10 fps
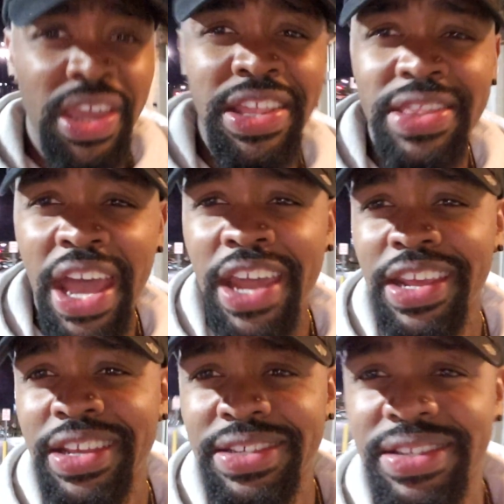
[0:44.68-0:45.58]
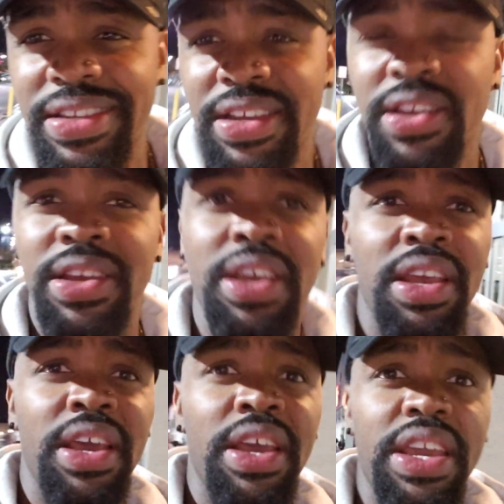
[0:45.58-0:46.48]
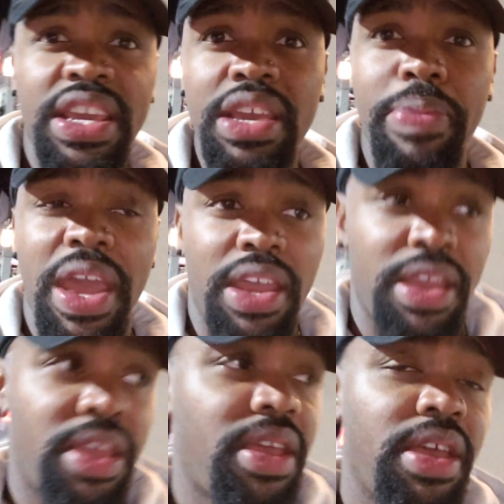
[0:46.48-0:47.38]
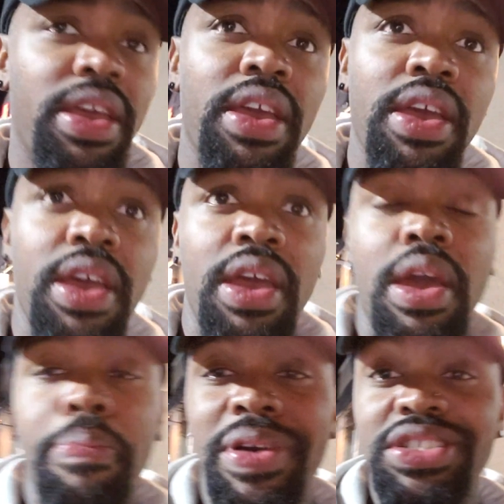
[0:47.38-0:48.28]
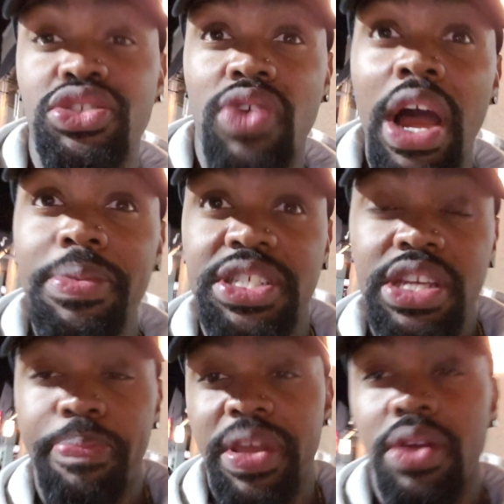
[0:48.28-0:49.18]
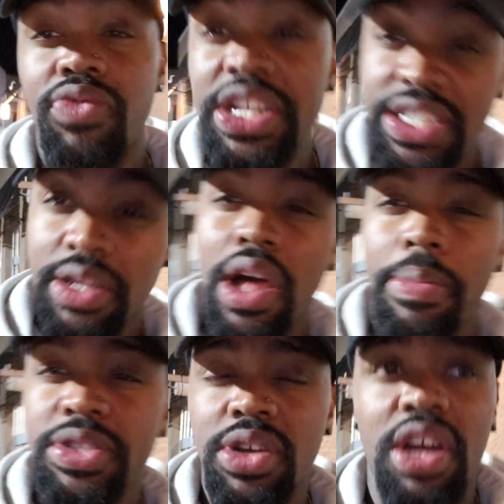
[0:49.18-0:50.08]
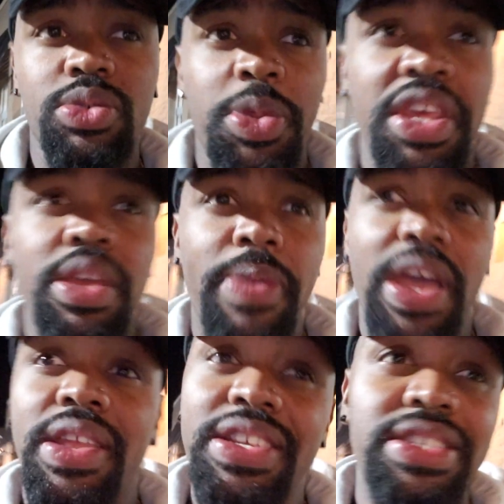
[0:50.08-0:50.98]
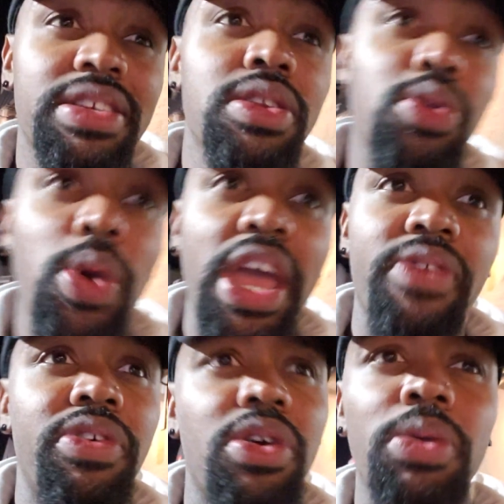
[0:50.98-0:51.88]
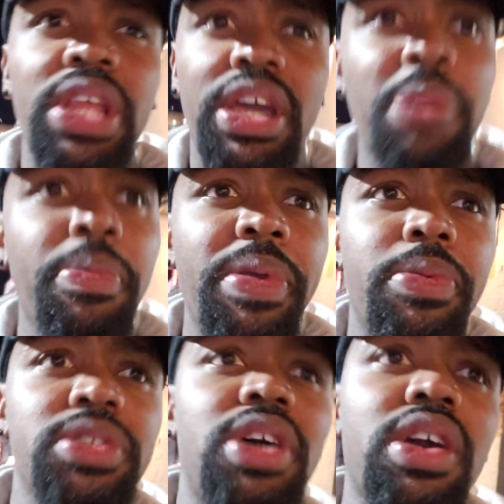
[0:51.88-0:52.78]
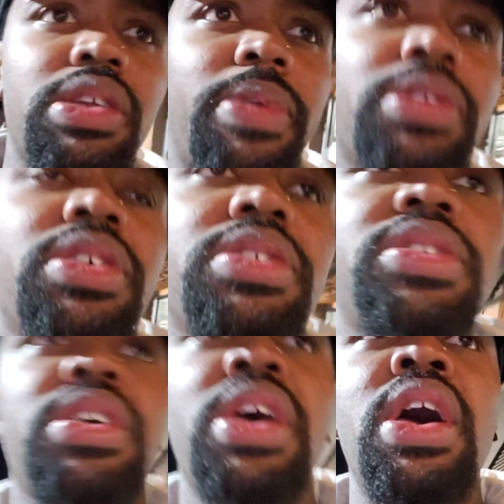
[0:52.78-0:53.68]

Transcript: And that is eBay. But drop shipping, retail arbitrage with eBay. This is a new wave. Only a couple people are talking about this.